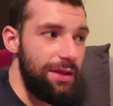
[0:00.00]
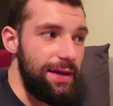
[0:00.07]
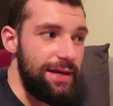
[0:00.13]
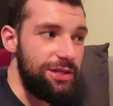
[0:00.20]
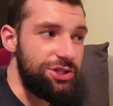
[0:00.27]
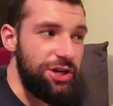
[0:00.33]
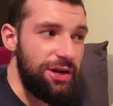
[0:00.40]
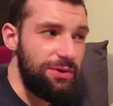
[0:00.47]

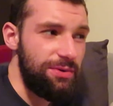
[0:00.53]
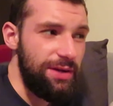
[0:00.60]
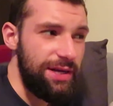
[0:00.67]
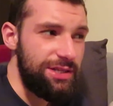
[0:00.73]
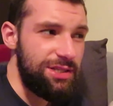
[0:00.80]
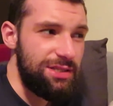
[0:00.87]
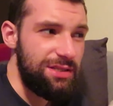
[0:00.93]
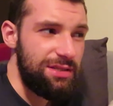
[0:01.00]
in general,
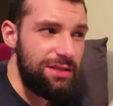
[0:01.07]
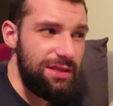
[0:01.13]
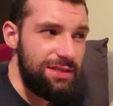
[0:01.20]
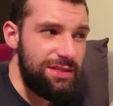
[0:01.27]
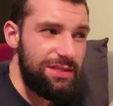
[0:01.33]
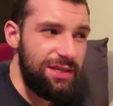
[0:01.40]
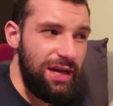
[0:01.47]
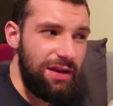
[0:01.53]

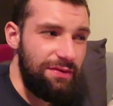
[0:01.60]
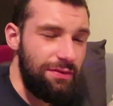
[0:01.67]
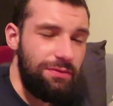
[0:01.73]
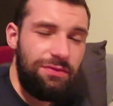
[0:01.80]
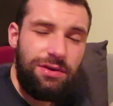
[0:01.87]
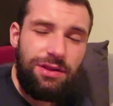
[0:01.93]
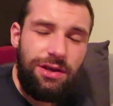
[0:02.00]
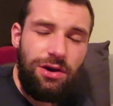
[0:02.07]
this is kind of a
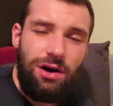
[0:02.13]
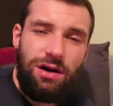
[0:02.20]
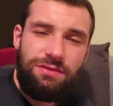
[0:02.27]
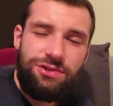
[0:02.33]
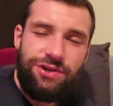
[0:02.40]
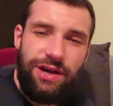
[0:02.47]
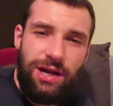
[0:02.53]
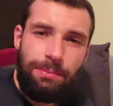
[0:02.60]
really
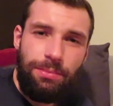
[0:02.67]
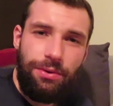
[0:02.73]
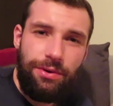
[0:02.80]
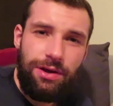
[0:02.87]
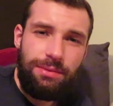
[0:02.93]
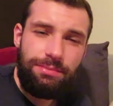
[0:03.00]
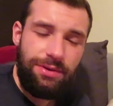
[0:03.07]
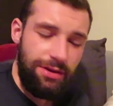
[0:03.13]
off track
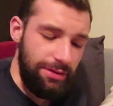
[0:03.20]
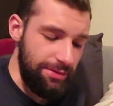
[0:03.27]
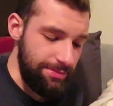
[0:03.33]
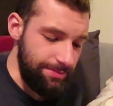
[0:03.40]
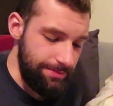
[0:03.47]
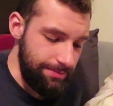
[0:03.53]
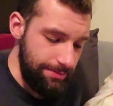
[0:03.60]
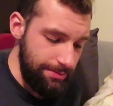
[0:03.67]
point, but
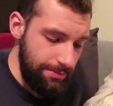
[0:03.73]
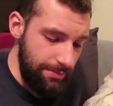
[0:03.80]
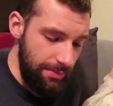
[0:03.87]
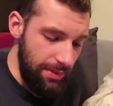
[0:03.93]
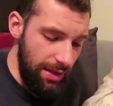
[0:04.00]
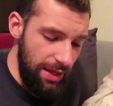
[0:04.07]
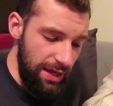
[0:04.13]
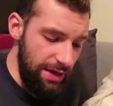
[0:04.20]

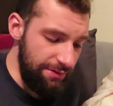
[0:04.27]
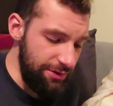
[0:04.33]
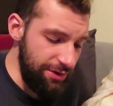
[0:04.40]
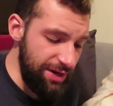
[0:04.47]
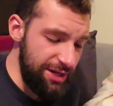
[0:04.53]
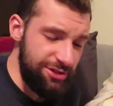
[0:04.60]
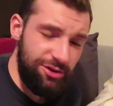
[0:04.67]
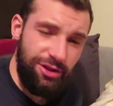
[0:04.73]
if
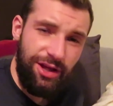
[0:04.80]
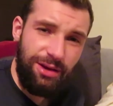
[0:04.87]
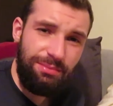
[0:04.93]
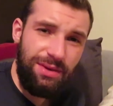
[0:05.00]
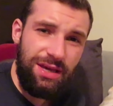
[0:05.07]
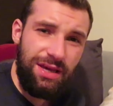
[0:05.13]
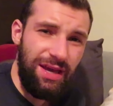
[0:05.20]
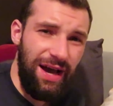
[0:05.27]
you guys are like
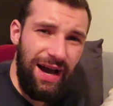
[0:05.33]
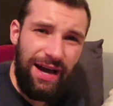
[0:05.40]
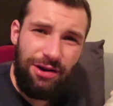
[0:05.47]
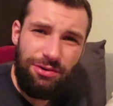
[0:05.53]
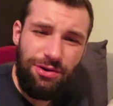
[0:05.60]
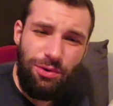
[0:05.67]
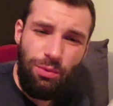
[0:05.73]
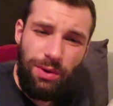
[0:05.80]
me, I
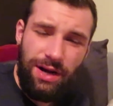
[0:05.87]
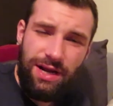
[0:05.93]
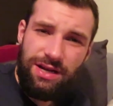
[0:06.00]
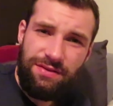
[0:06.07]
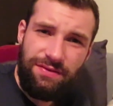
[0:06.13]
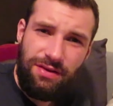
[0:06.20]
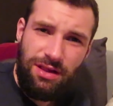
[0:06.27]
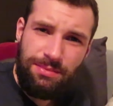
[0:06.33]
don't know when I
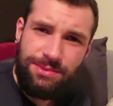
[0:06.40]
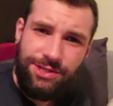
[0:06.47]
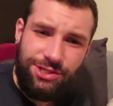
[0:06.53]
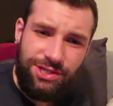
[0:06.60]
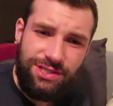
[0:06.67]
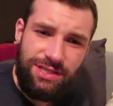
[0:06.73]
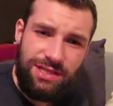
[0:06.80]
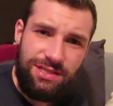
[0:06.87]
developed such
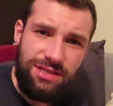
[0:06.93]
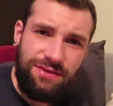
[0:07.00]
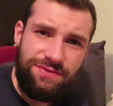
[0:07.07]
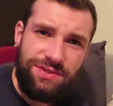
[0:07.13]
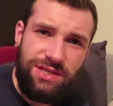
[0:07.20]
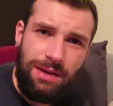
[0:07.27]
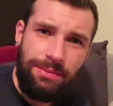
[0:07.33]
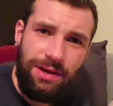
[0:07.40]
a sensitive
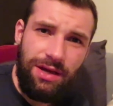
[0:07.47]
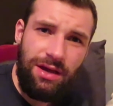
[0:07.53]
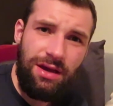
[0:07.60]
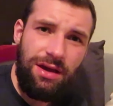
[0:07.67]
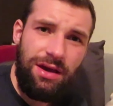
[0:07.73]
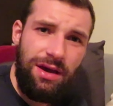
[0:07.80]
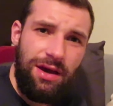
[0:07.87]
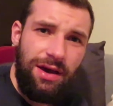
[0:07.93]
stomach.
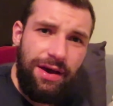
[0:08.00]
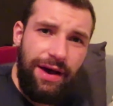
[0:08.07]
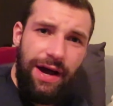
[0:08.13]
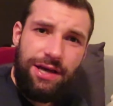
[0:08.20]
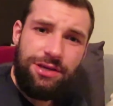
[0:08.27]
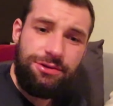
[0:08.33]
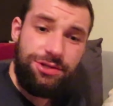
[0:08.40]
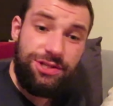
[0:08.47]

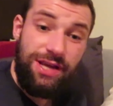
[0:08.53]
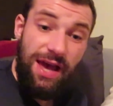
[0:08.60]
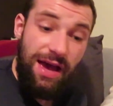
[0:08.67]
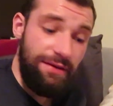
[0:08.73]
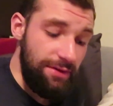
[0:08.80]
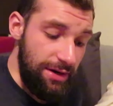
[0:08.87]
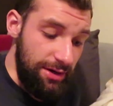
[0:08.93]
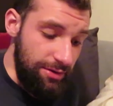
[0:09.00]
I used to
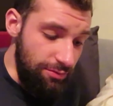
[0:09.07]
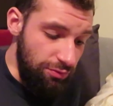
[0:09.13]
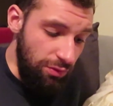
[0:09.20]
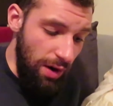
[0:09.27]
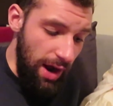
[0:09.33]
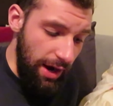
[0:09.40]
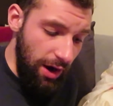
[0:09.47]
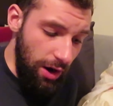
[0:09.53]
have a
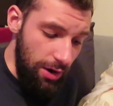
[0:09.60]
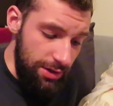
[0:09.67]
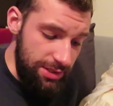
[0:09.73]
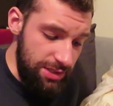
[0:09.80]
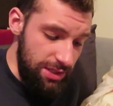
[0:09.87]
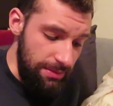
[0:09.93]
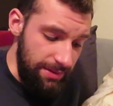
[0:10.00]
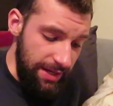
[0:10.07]
rock hard
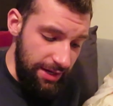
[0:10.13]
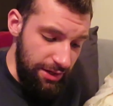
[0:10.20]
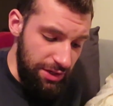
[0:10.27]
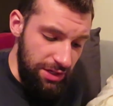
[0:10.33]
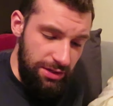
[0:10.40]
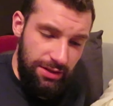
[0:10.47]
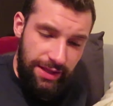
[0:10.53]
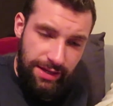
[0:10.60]
stomach. I could
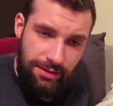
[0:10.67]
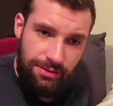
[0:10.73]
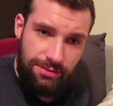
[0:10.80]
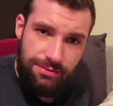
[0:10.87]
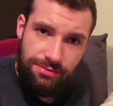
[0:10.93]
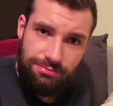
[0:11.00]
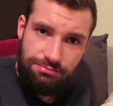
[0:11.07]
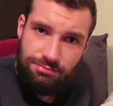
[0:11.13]
eat, like,
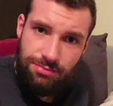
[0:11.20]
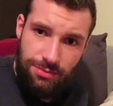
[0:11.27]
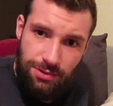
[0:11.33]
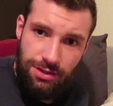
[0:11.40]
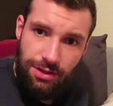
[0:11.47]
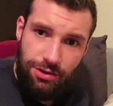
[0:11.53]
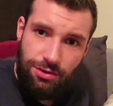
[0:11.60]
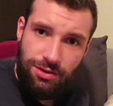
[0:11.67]

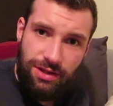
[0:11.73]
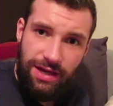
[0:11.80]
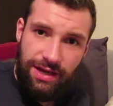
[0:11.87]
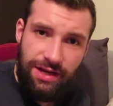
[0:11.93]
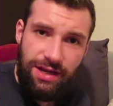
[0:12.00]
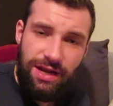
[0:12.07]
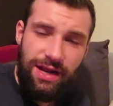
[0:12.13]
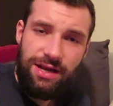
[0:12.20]
literally I
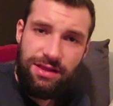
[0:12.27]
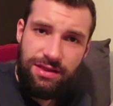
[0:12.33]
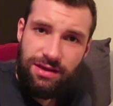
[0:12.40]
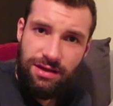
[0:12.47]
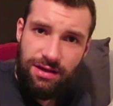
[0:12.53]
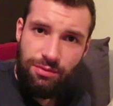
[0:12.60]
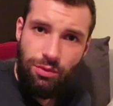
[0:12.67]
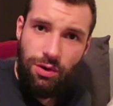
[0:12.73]
could eat
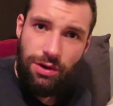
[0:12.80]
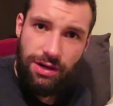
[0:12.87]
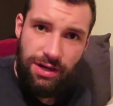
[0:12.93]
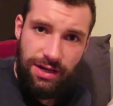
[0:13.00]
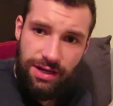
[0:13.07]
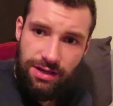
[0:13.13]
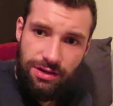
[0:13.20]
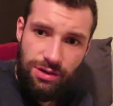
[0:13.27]
anything I
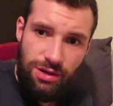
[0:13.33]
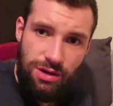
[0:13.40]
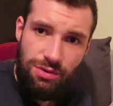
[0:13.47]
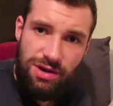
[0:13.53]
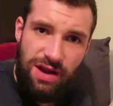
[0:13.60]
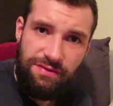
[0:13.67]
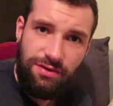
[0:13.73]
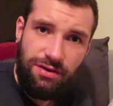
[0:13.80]
wanted, and it
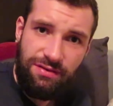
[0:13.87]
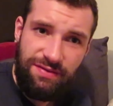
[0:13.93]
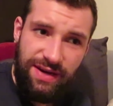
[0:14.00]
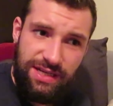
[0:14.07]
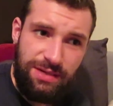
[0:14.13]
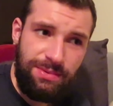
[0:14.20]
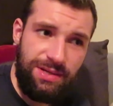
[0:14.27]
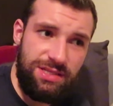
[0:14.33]
would never
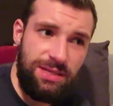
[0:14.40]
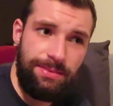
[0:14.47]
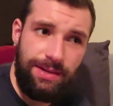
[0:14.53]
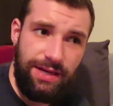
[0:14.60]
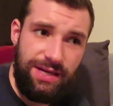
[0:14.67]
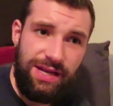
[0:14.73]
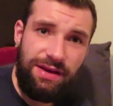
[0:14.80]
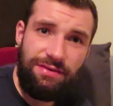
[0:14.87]
affect my stomach.
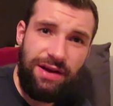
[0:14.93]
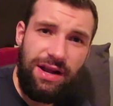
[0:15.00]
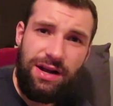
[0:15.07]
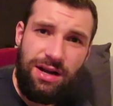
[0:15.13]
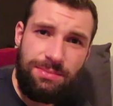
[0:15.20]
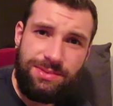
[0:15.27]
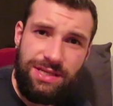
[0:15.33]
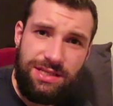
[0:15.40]
I'd never had
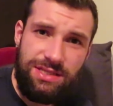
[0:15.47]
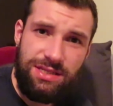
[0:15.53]
an upset